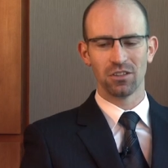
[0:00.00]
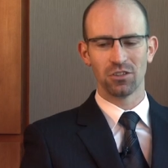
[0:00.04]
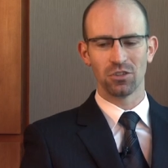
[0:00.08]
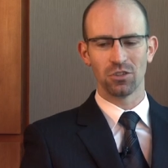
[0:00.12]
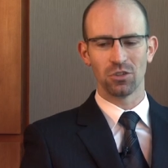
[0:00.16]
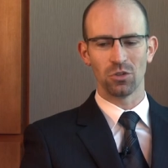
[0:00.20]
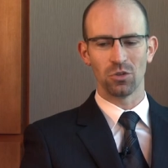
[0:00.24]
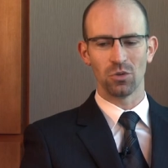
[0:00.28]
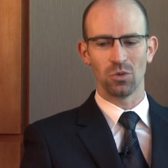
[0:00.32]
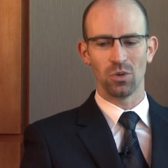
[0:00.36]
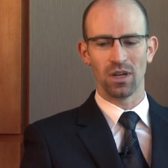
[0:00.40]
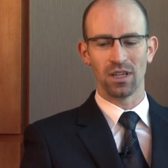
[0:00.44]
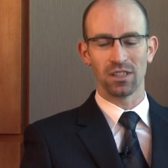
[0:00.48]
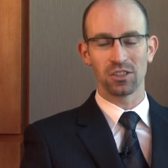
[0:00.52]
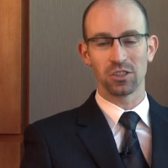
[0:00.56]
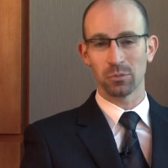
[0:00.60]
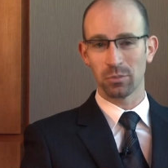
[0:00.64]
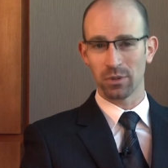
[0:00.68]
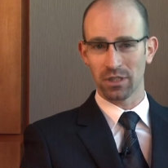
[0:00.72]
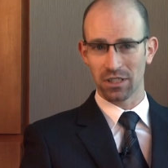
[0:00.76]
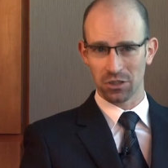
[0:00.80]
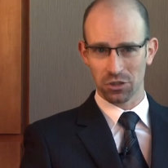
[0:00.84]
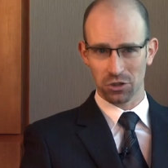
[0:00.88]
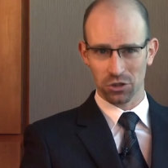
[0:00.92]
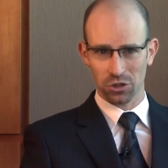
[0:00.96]
to
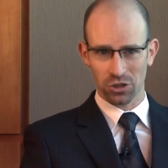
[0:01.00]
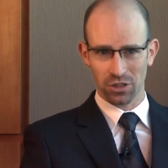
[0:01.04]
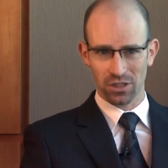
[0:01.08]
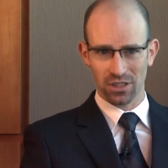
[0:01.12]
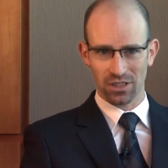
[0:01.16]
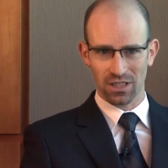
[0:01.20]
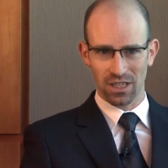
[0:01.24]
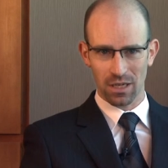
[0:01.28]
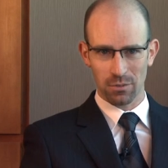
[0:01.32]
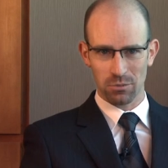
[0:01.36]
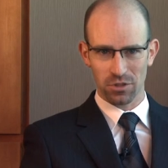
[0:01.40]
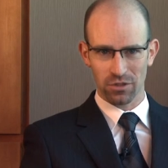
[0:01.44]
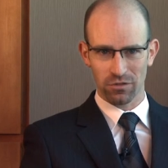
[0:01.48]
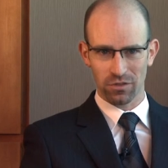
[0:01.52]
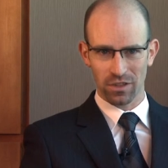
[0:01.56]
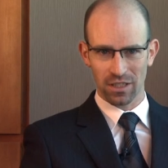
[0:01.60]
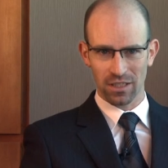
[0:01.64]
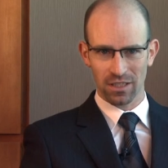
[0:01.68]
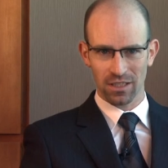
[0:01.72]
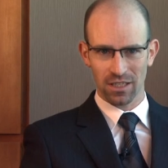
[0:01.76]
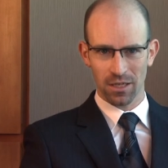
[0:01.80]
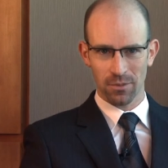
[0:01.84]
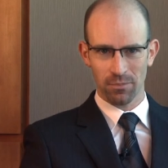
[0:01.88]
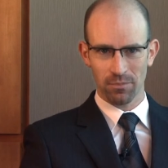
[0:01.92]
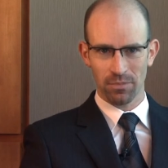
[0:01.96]
split certain types of
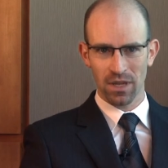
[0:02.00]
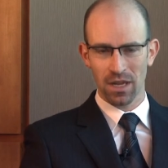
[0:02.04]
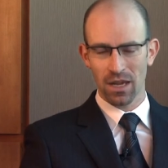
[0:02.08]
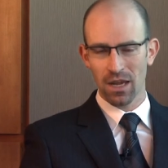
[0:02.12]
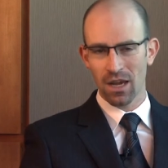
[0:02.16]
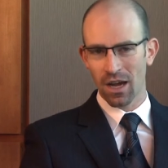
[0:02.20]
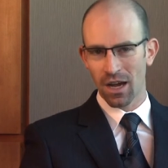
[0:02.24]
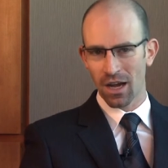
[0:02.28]
income,